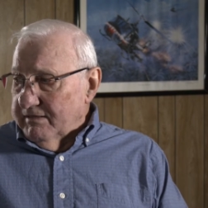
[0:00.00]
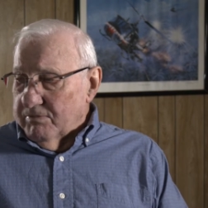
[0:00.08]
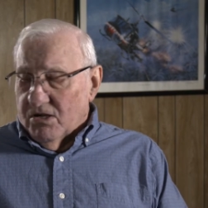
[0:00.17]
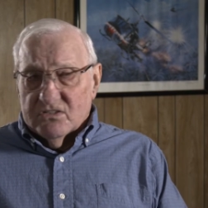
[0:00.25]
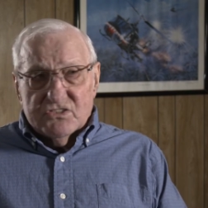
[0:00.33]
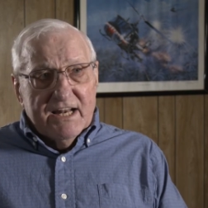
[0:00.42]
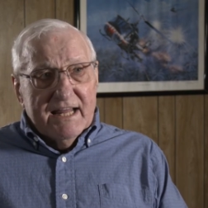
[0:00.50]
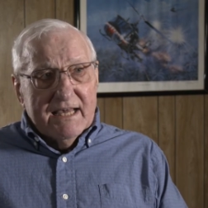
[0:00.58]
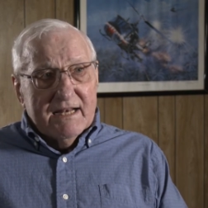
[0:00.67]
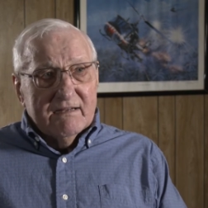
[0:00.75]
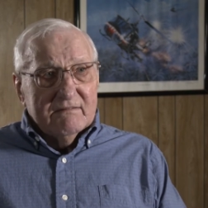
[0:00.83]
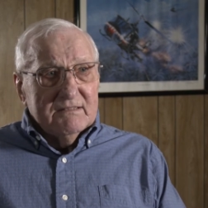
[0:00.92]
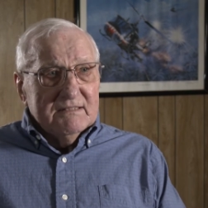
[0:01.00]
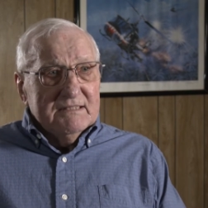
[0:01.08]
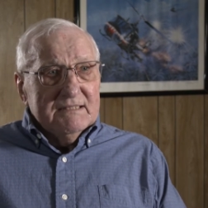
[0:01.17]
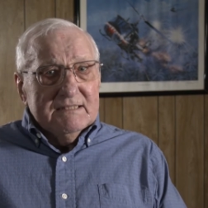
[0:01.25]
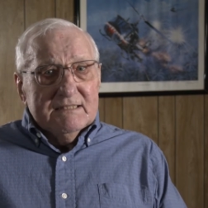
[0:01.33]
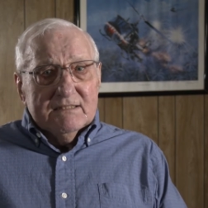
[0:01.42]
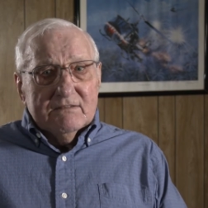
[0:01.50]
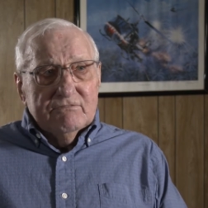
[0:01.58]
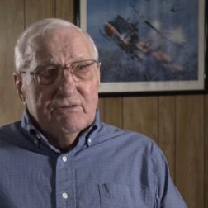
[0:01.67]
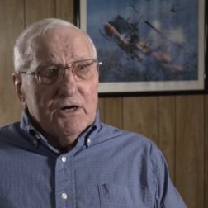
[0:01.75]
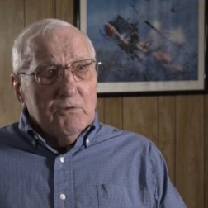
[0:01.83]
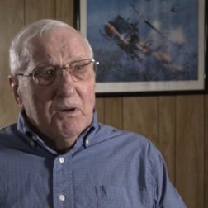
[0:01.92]
because it had a
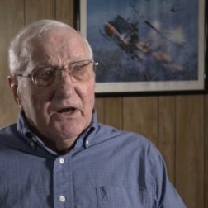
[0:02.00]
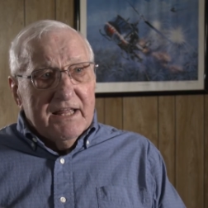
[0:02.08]
variable